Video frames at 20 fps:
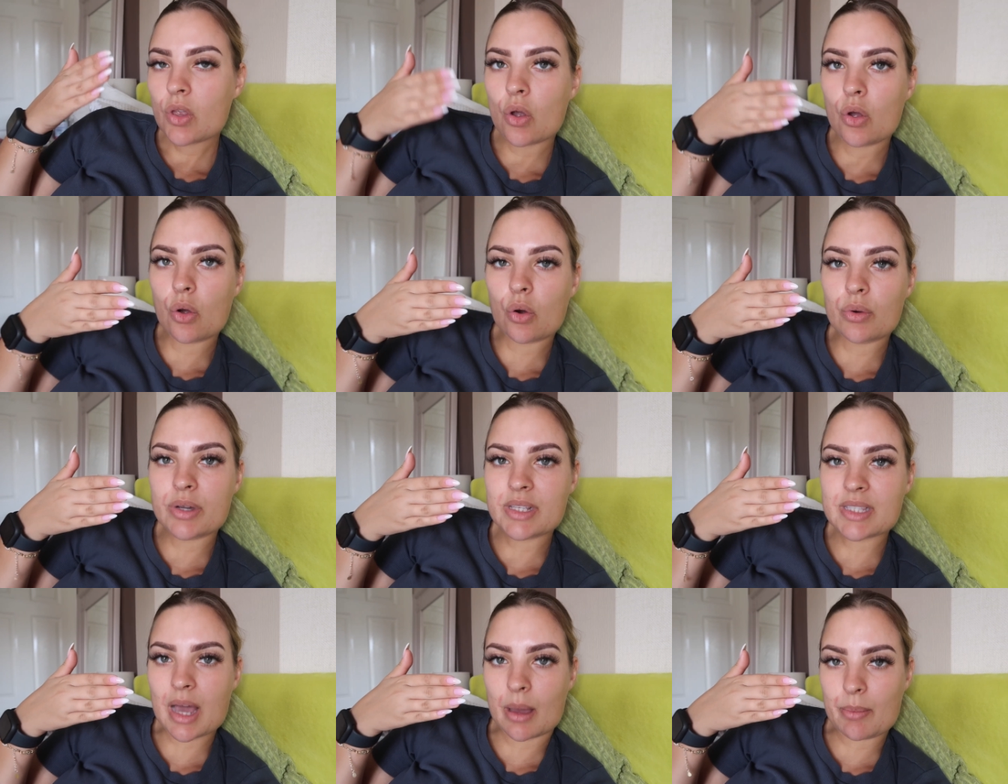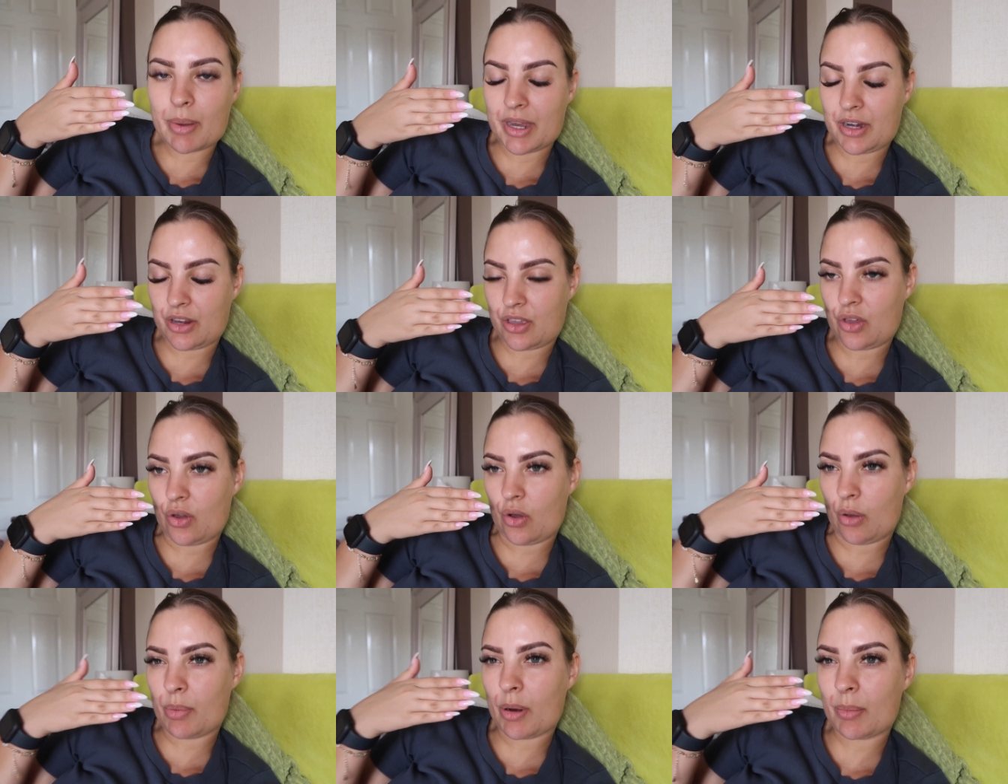I always get a
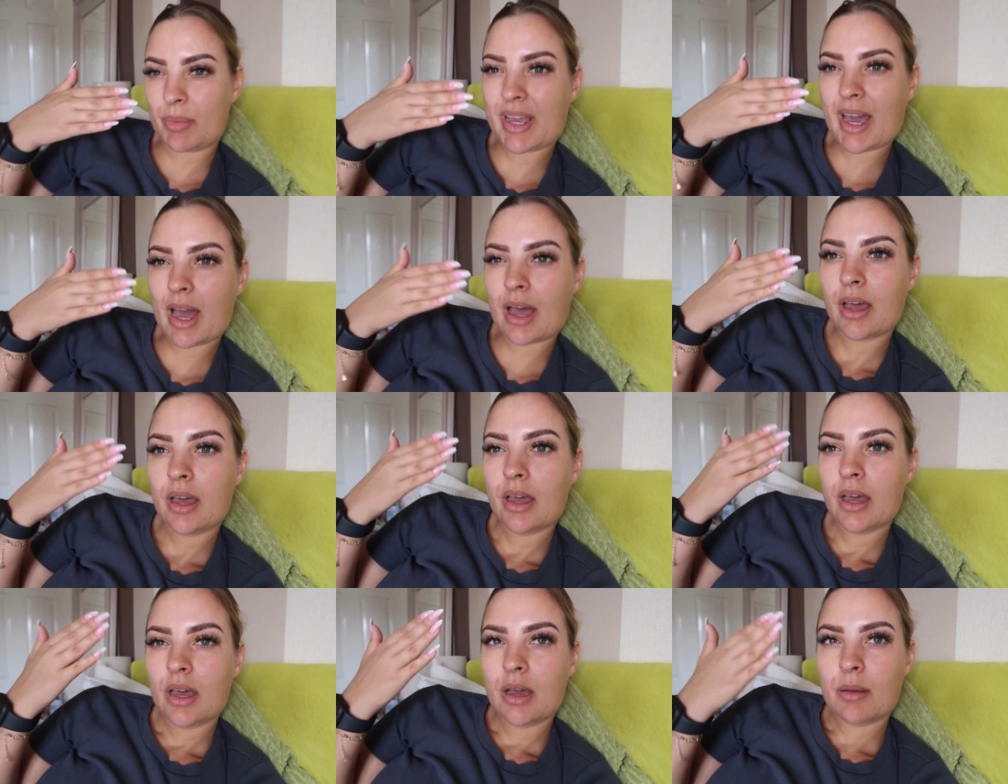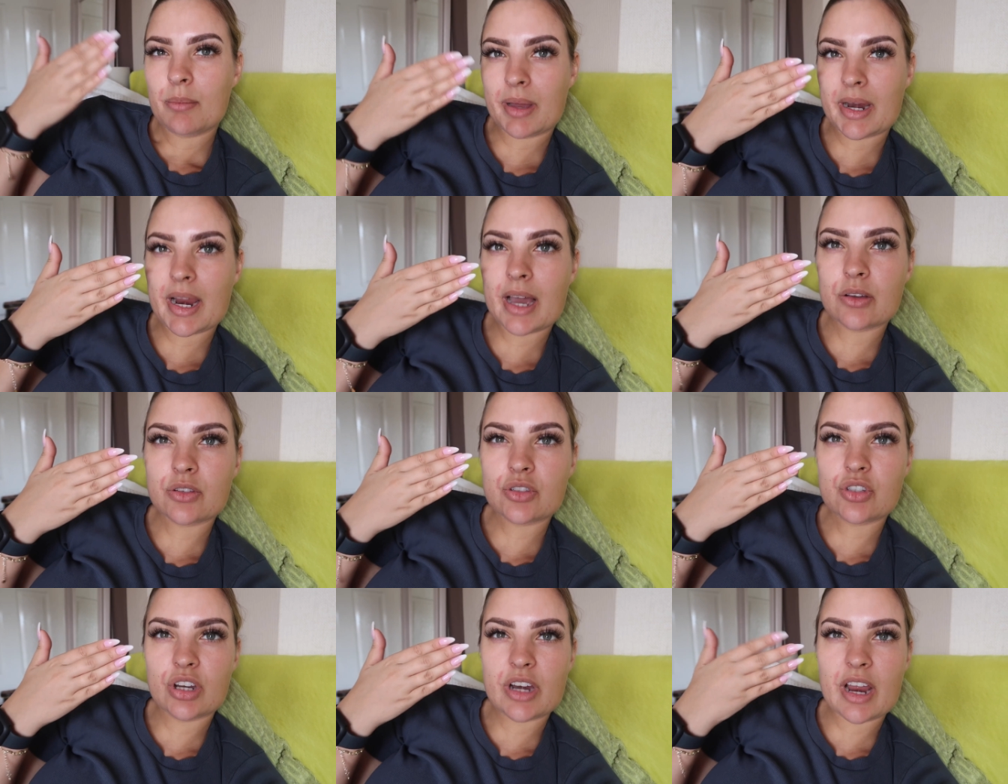pedicure. I probably get my
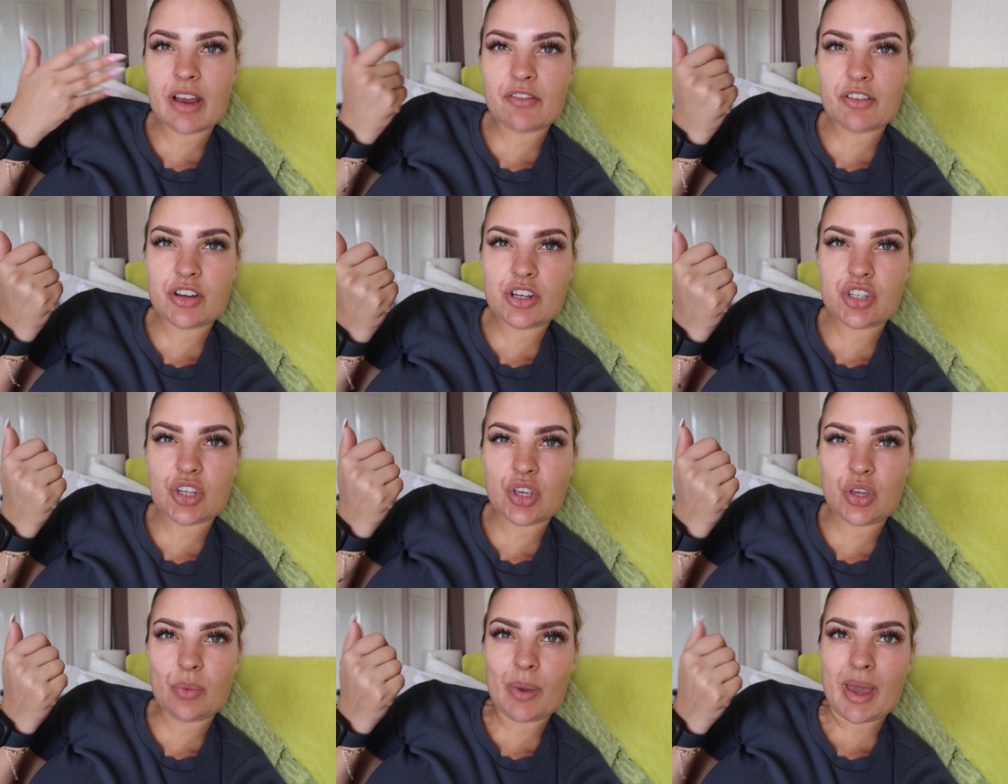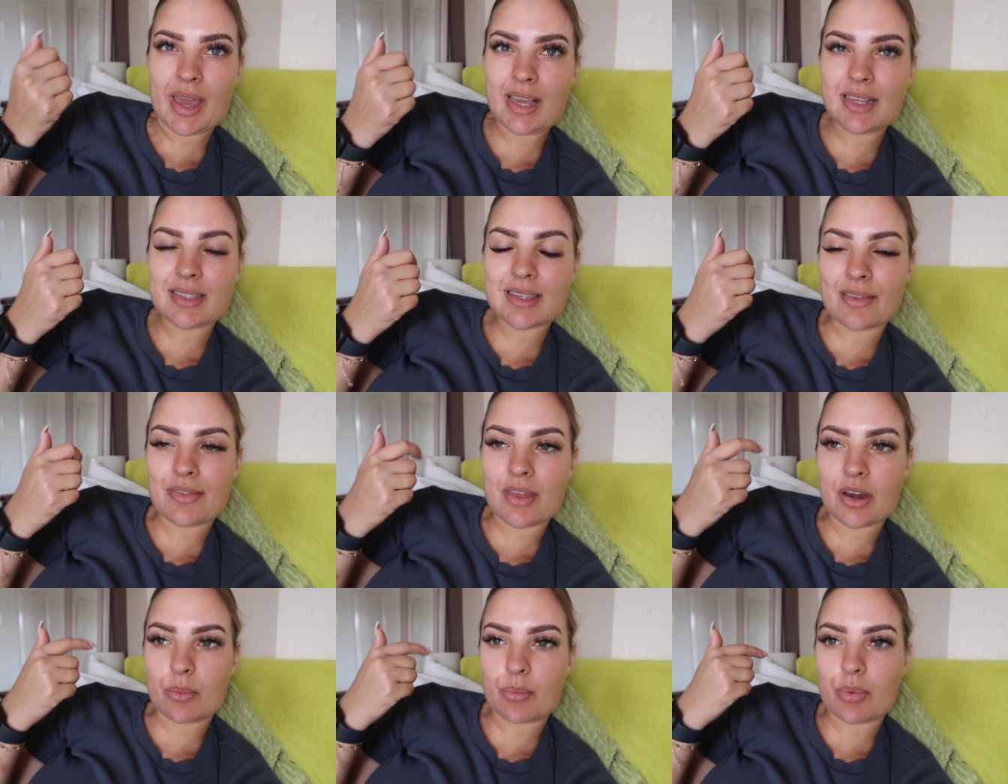nails done every two weeks
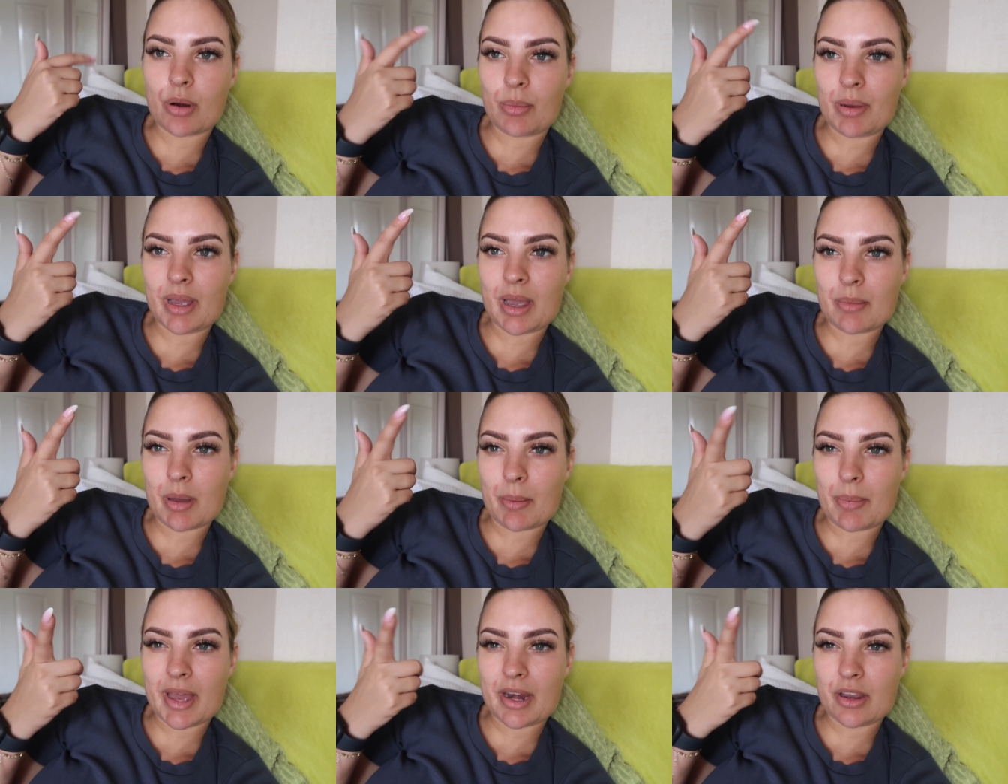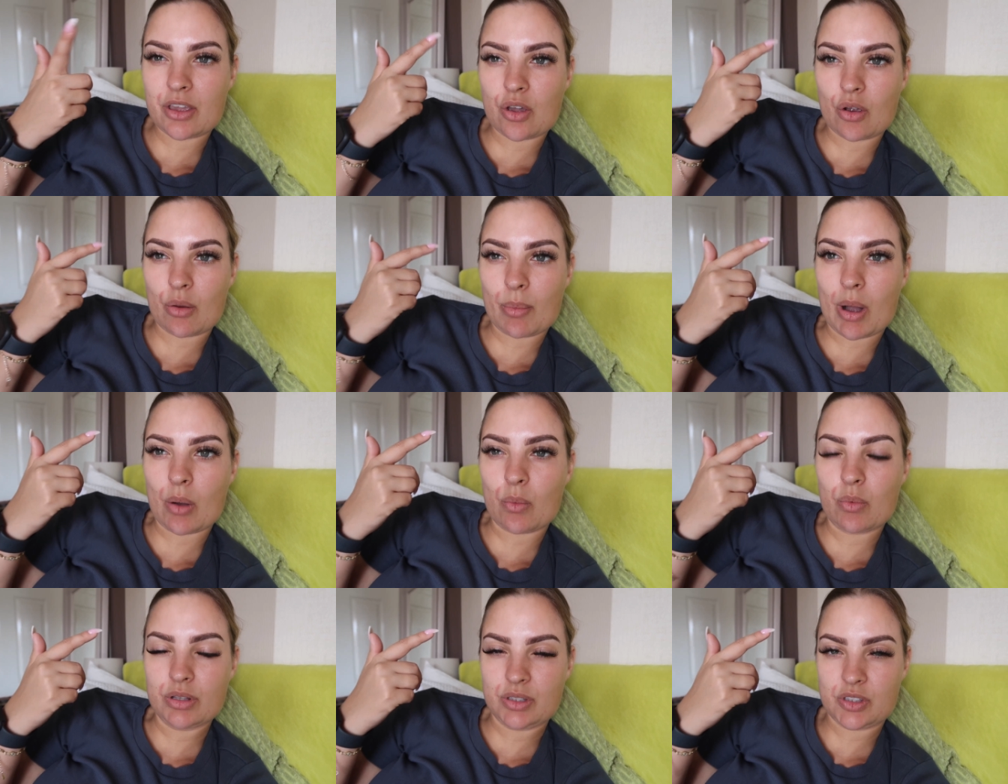and then I'll probably get my pedicure
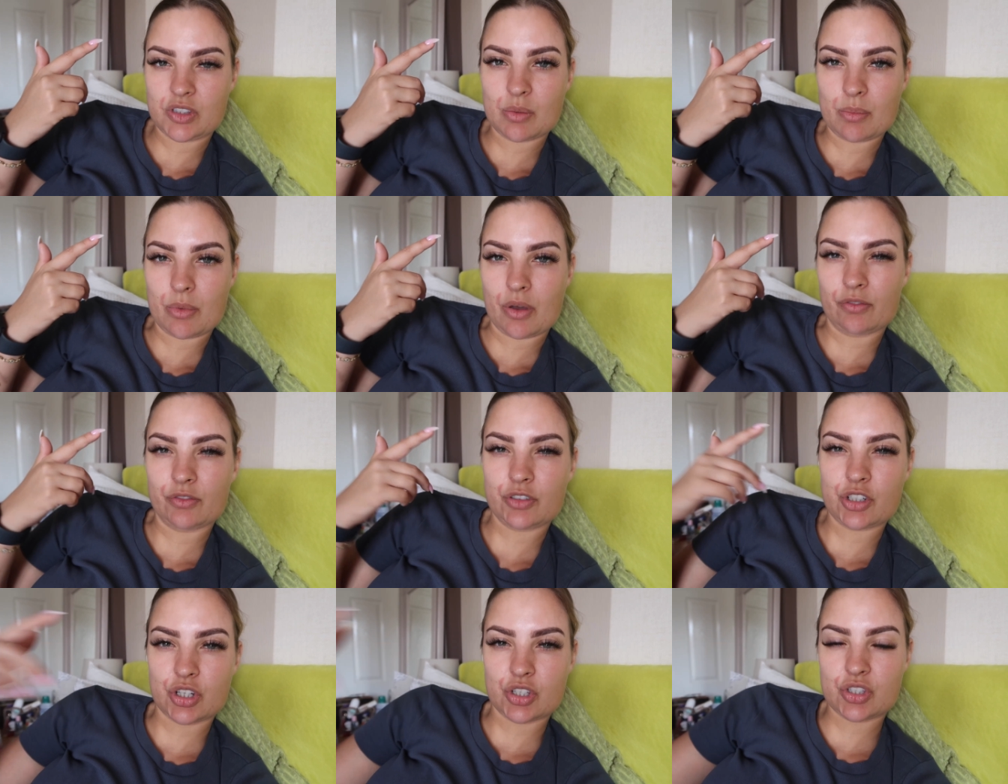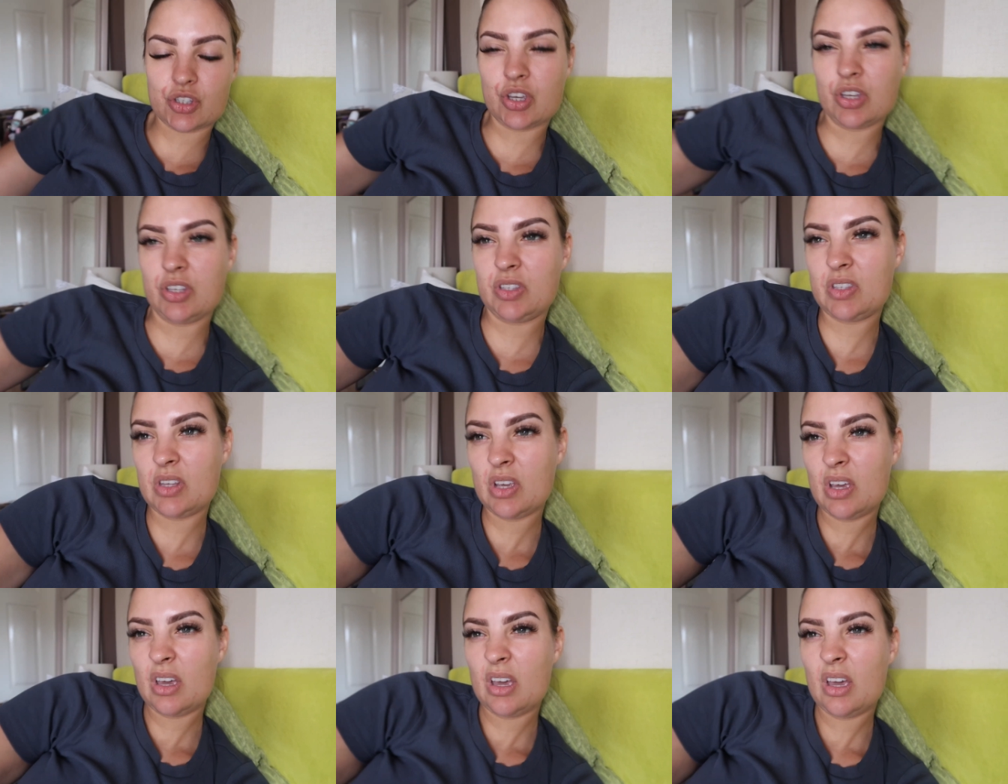about once a month just because